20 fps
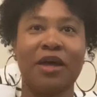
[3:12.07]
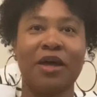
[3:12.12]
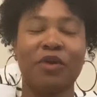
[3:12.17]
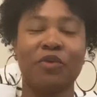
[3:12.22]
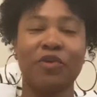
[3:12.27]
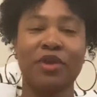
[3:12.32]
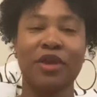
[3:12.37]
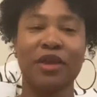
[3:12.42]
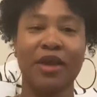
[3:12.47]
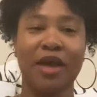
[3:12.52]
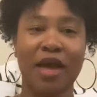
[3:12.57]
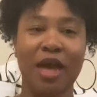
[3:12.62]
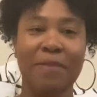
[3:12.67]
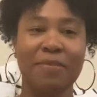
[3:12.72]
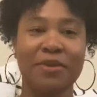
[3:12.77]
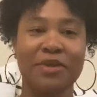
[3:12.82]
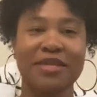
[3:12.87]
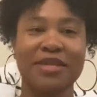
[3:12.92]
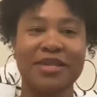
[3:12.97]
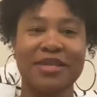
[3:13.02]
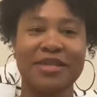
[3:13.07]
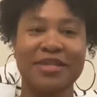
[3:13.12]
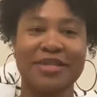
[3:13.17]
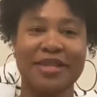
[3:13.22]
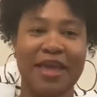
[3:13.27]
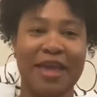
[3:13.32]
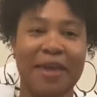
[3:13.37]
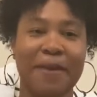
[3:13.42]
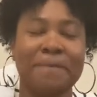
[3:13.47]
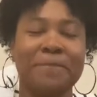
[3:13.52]
Green Compass is
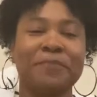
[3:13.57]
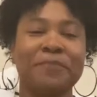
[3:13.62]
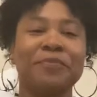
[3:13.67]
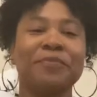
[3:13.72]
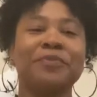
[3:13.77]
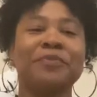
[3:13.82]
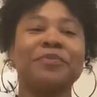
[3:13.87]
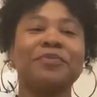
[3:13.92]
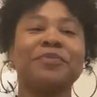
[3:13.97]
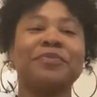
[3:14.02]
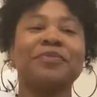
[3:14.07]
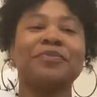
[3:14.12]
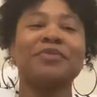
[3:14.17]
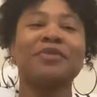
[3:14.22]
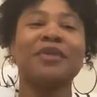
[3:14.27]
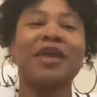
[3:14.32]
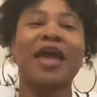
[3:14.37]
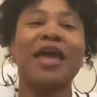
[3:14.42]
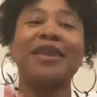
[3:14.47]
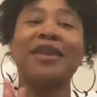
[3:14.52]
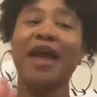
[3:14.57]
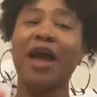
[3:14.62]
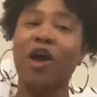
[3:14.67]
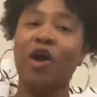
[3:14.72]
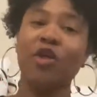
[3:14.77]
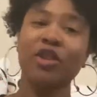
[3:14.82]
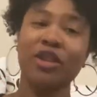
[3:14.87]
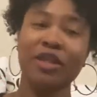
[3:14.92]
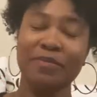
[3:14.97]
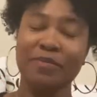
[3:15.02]
that not
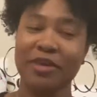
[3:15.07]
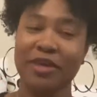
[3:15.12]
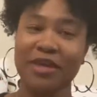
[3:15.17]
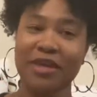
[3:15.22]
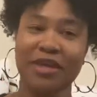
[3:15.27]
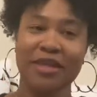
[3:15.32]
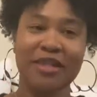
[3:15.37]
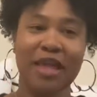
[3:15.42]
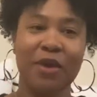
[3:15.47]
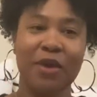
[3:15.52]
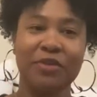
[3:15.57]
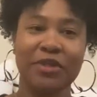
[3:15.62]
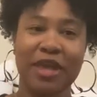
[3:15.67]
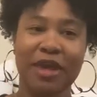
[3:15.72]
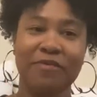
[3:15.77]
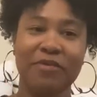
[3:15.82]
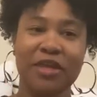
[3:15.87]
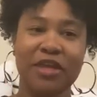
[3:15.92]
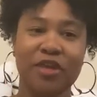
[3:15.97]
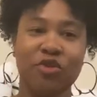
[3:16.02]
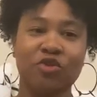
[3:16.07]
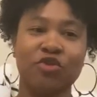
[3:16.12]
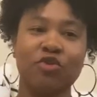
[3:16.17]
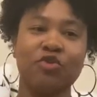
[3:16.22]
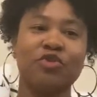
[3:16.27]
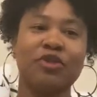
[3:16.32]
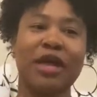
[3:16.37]
only because I was having issues,